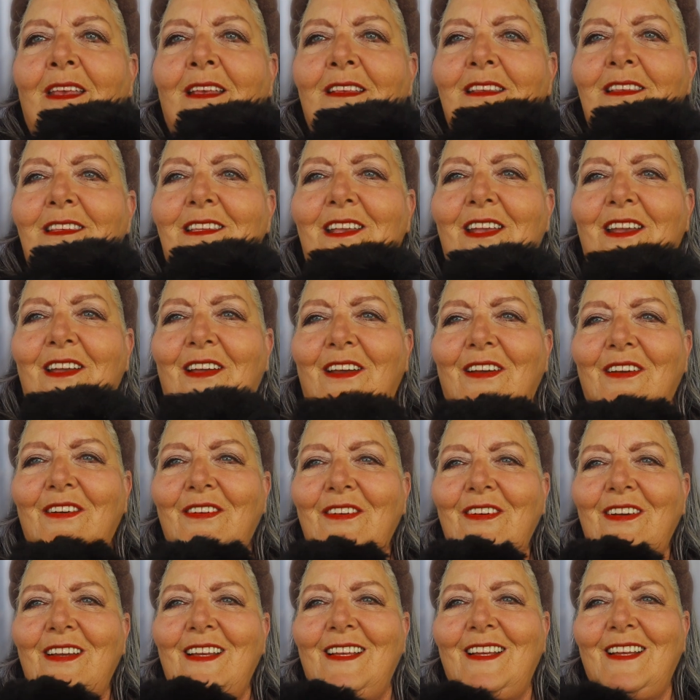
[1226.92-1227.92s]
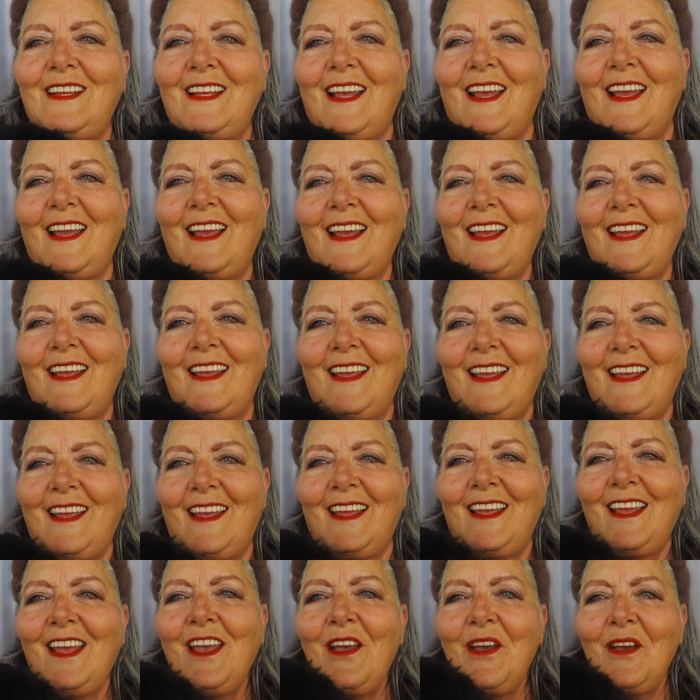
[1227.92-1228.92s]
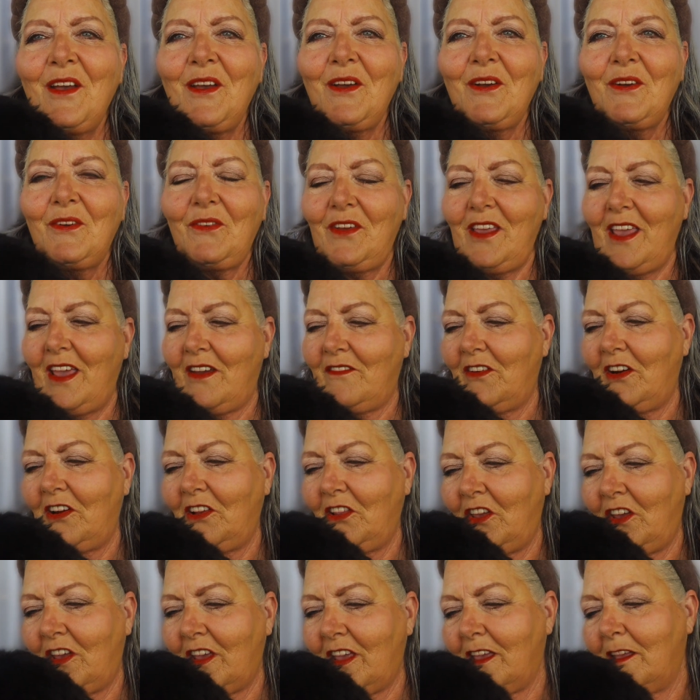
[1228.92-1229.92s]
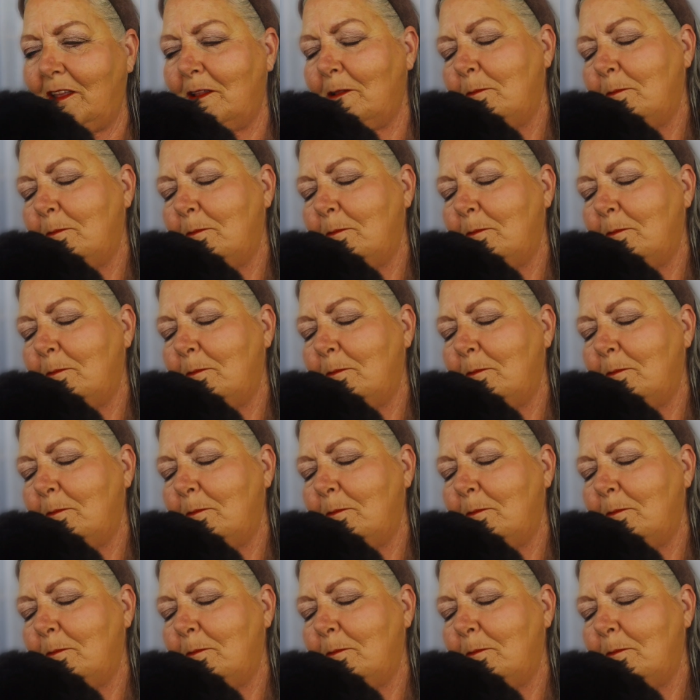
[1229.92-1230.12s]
So, we have our look.